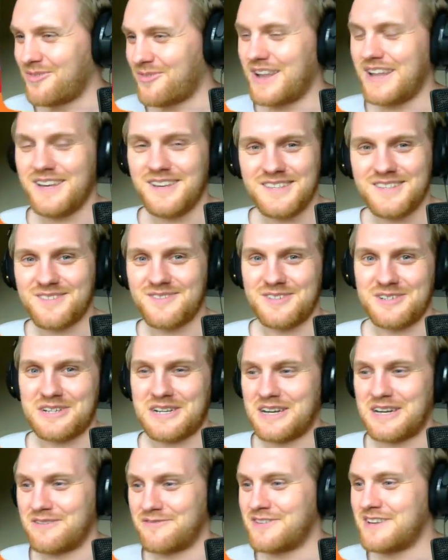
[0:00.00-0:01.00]
What else would you
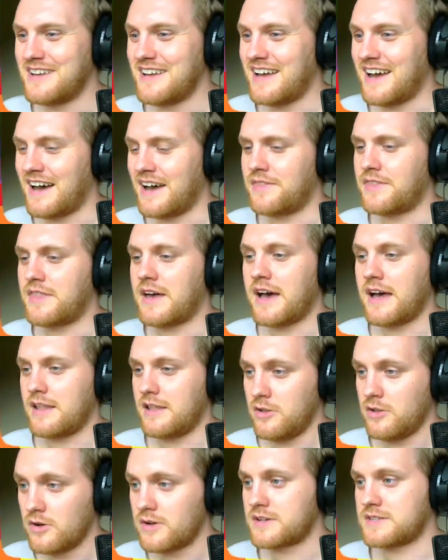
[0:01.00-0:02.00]
have? And
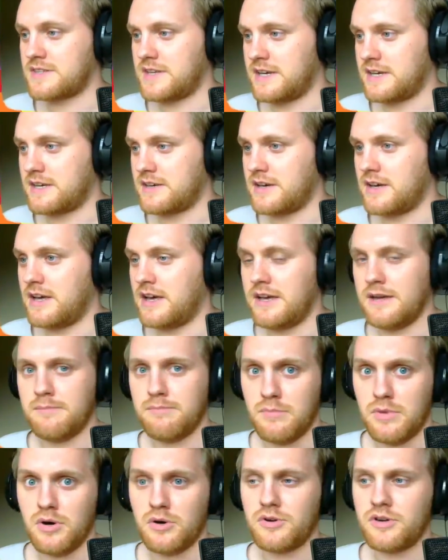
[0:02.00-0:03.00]
that looks like a
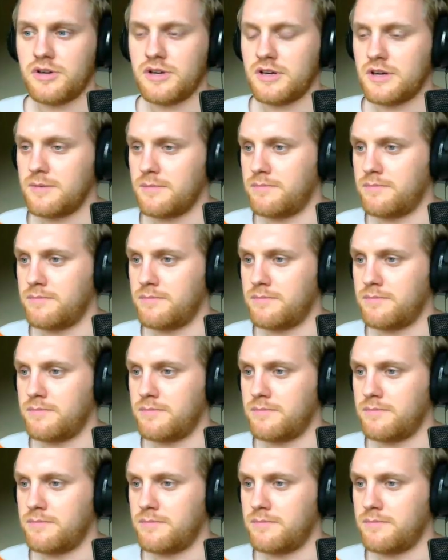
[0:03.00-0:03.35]
mug,